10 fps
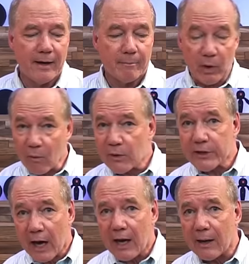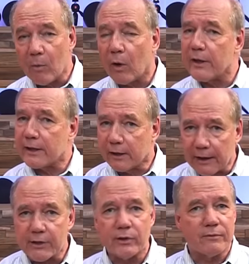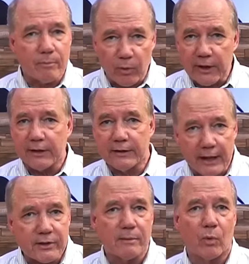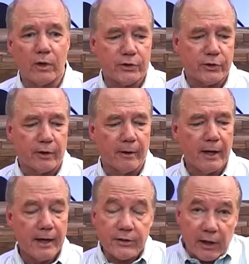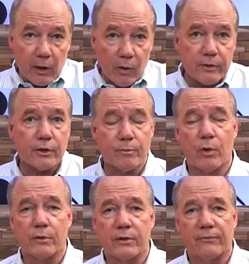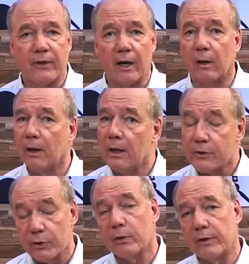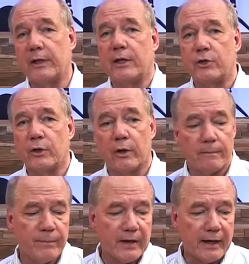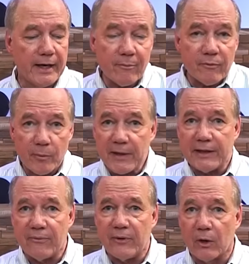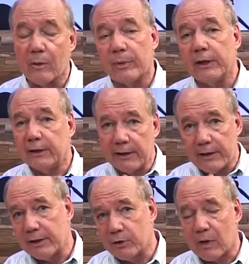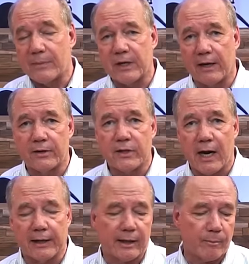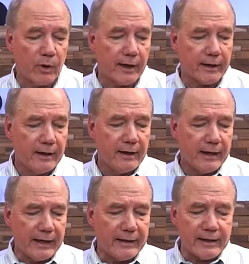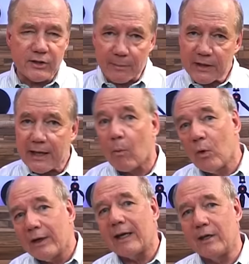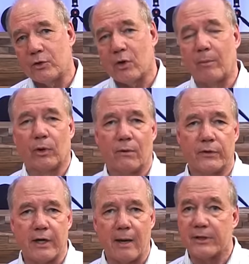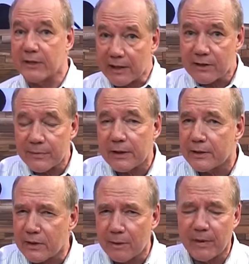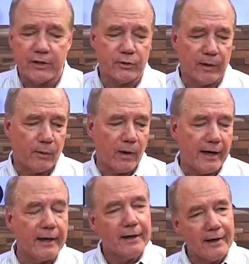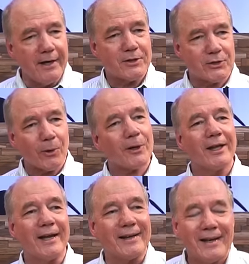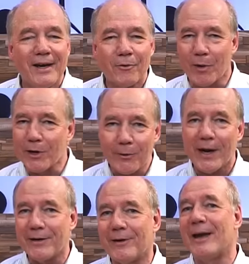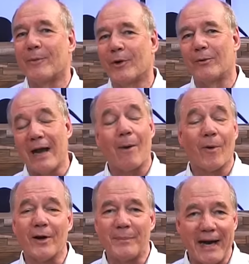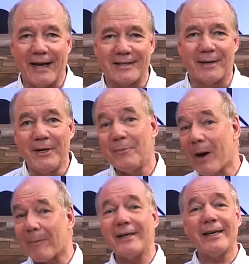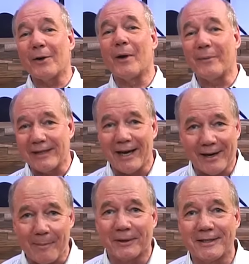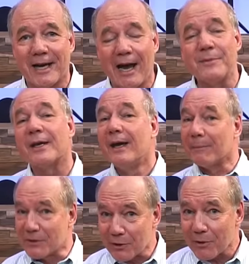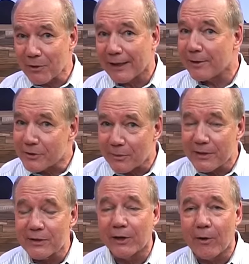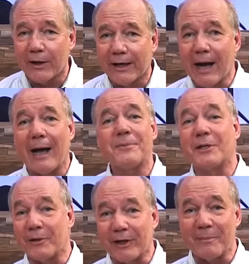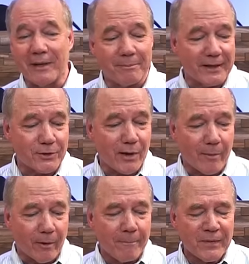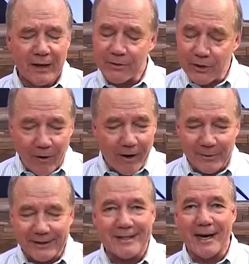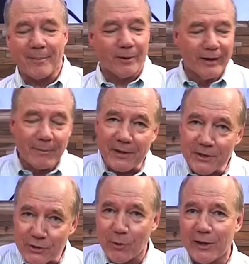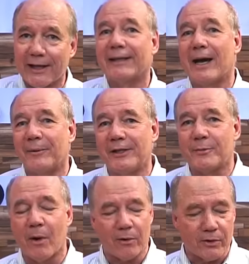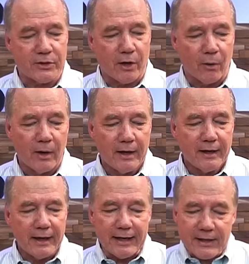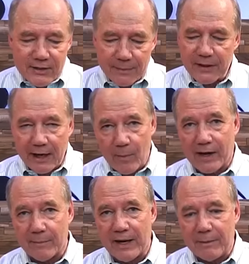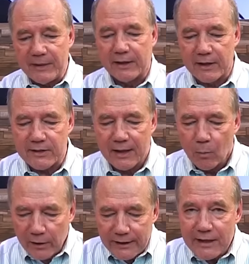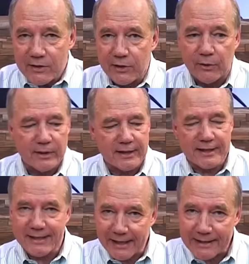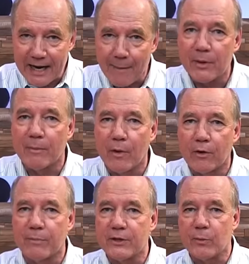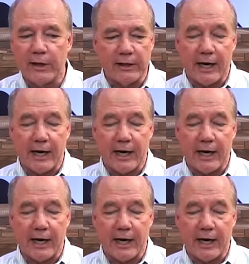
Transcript: But over time, all that collection of debris and dust and moisture is going to cause those motors to fail sooner than they should. And heaven forbid they fail completely and the thing drops out of the sky like a brick. And it's something that will get you in trouble over time. It's not something that's going to bite you right away. It's sort of like running around your neighborhood not wearing pants. I mean, you probably can get away with that a couple of times, but sooner or later, somebody's going to call the cops and you're going to be in big trouble. It was a horrible example, but it's sort of like that with these motors. So it is something I recommend, because what these do is they sit on top of the motor between the